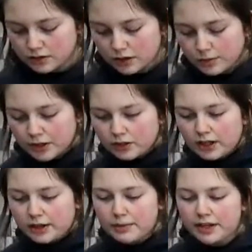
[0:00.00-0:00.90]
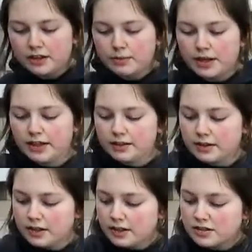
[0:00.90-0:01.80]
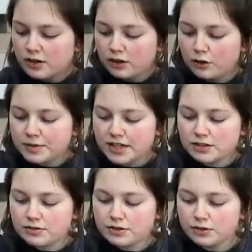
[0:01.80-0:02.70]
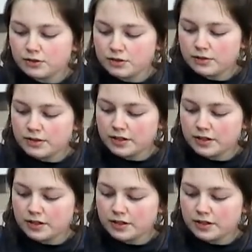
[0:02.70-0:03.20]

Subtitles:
I'll put it on like a medium heat. It's not a lot of passata at all, so it